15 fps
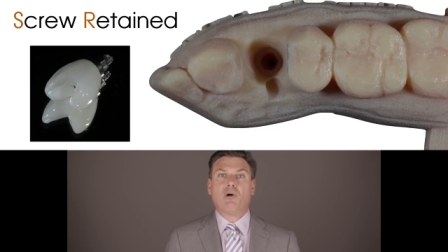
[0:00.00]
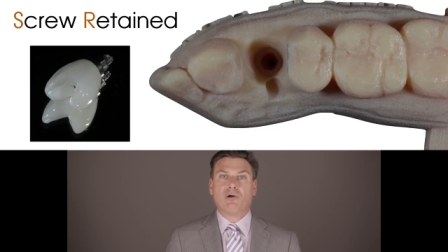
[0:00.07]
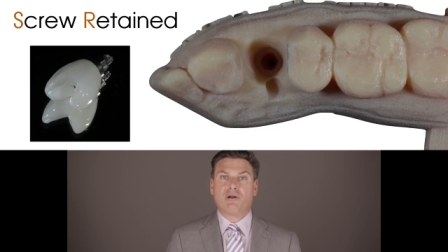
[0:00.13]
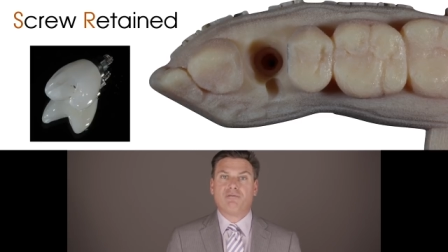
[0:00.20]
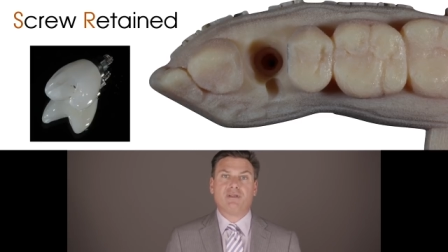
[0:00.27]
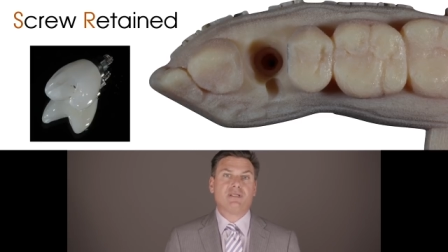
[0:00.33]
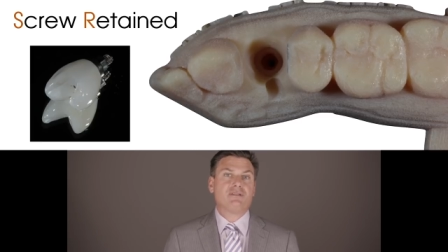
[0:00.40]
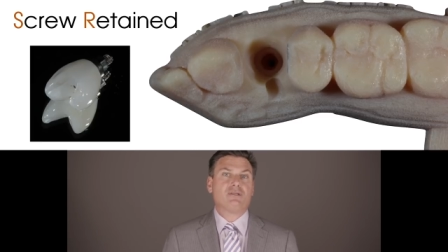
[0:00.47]
part
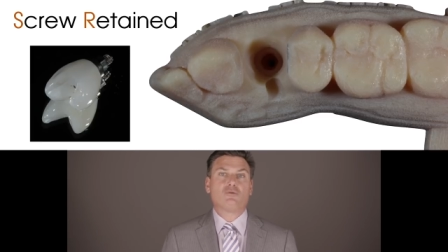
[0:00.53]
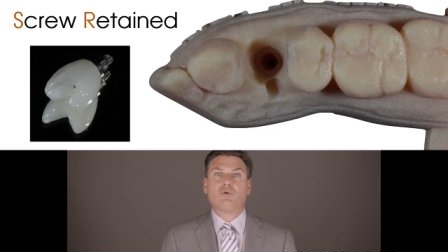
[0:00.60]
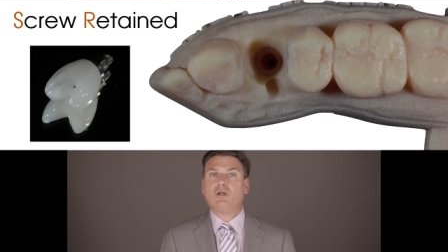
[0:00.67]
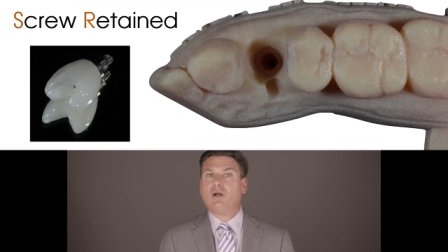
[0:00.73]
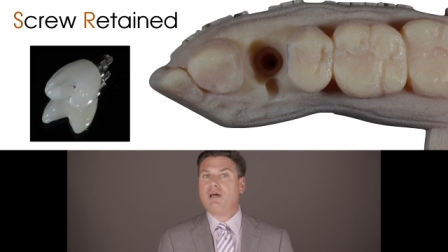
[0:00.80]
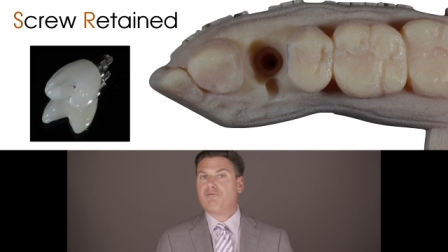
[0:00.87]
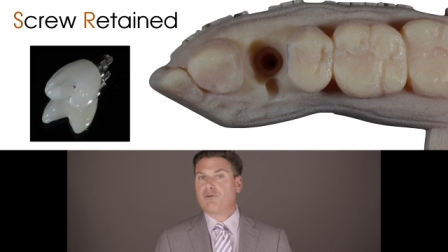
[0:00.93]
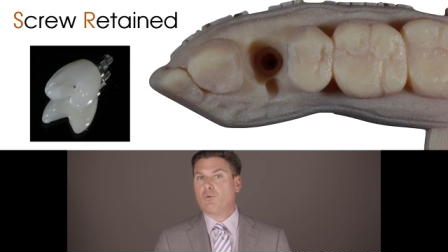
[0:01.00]
of this is we
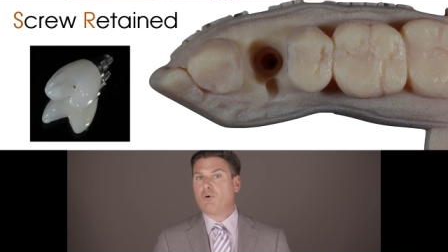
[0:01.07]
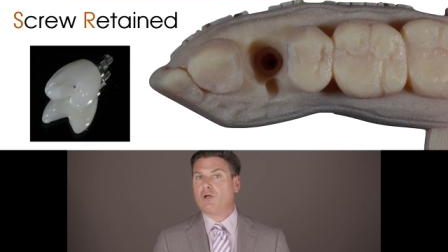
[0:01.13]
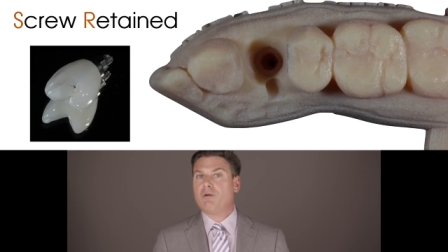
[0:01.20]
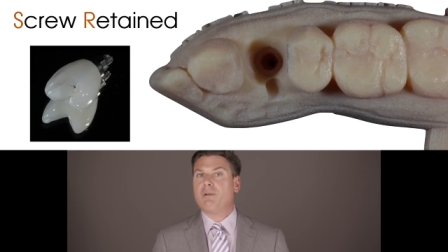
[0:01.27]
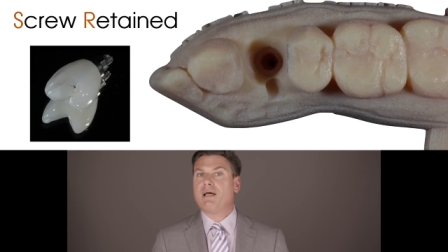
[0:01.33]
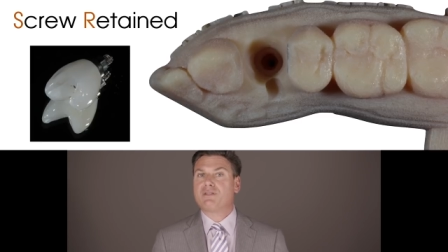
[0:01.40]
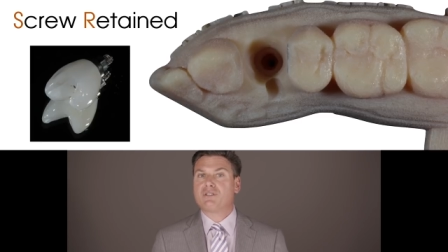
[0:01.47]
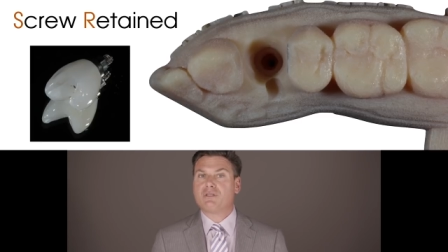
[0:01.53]
don't have to worry
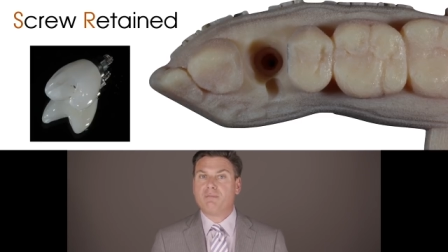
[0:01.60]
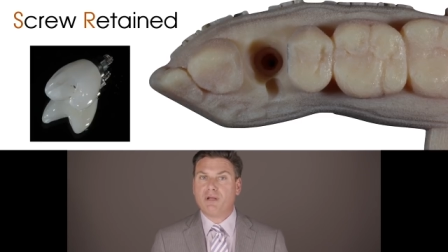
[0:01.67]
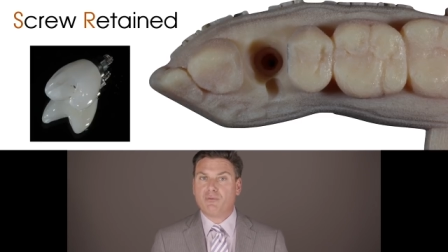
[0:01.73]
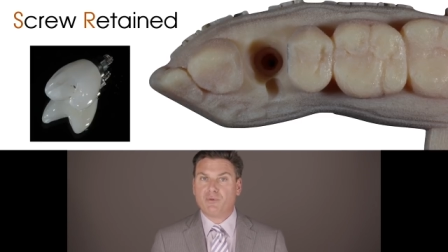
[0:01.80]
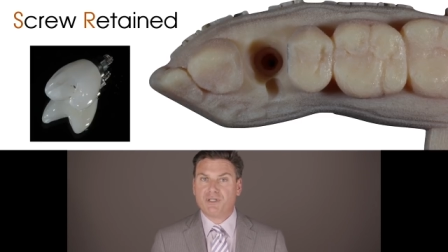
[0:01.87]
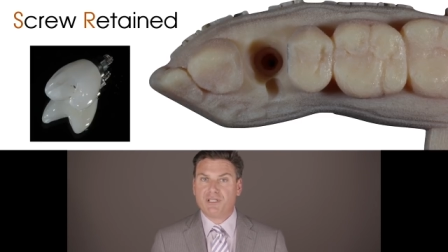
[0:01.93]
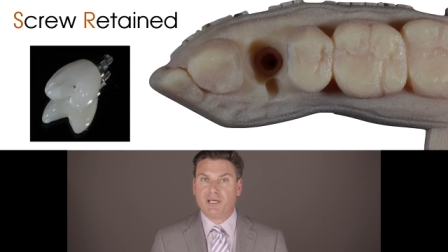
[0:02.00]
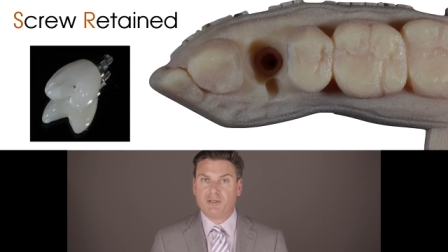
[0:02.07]
about cement
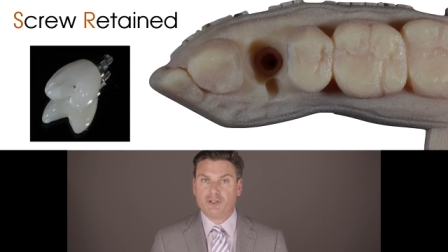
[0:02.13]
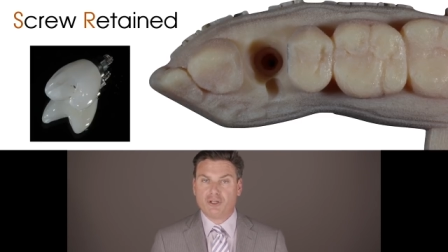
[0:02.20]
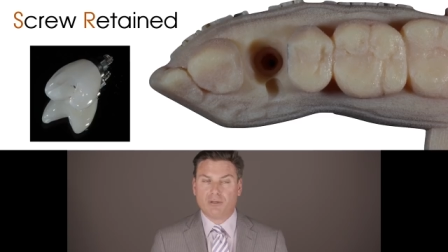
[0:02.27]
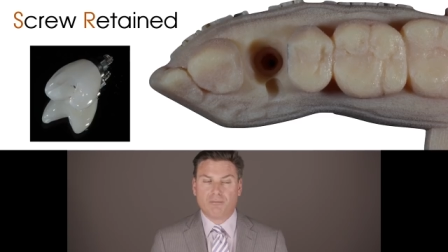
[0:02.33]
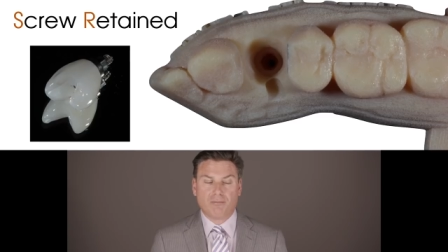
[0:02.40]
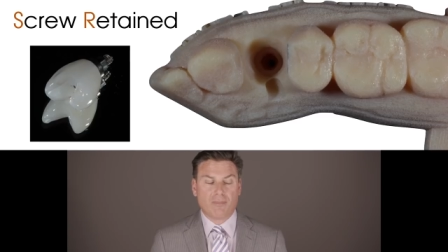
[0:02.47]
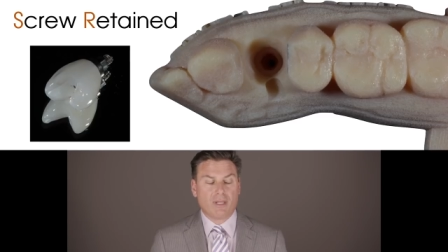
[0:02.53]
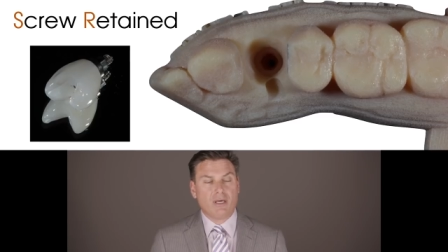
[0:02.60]
retention.
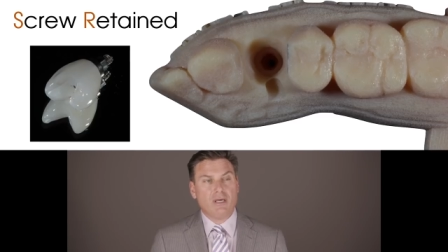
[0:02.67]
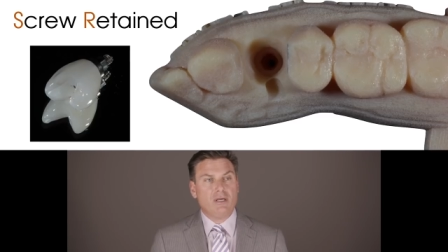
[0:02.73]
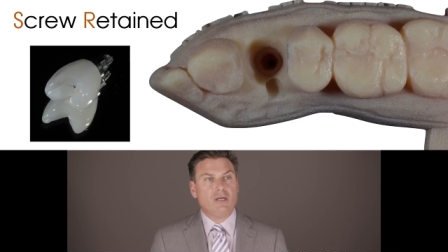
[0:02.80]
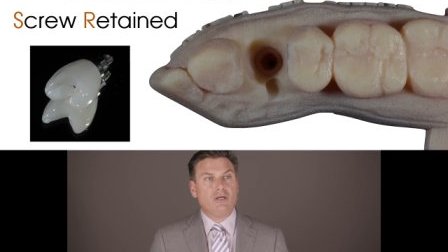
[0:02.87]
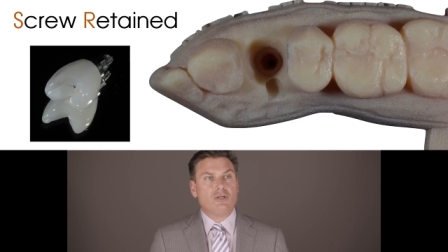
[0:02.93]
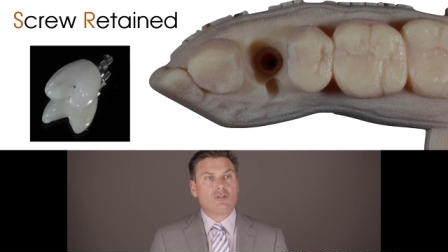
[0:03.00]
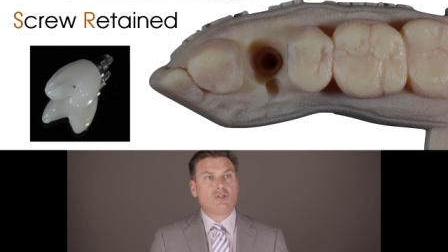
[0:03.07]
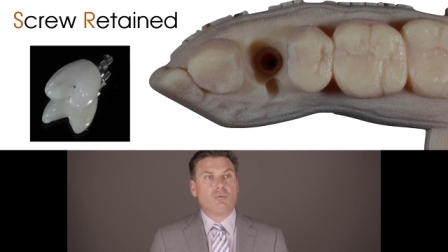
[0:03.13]

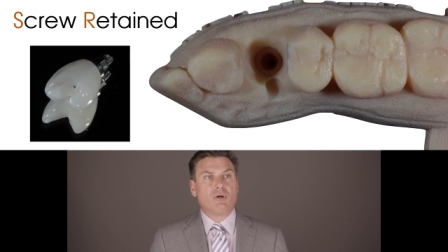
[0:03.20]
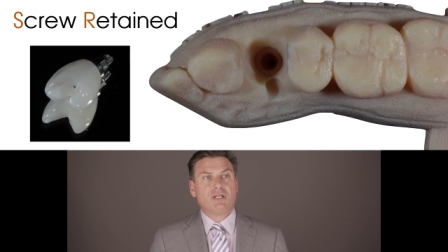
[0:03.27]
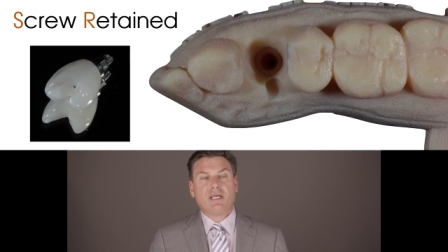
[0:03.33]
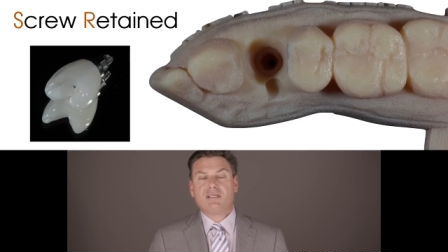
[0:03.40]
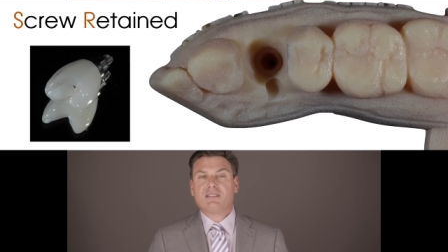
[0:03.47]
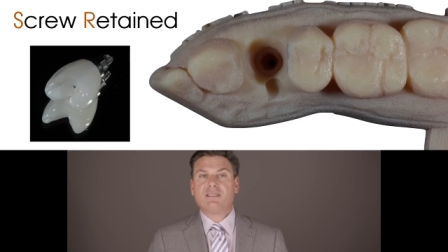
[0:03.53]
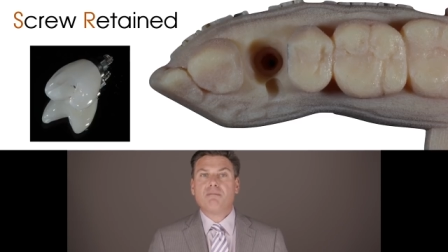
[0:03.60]
So what gets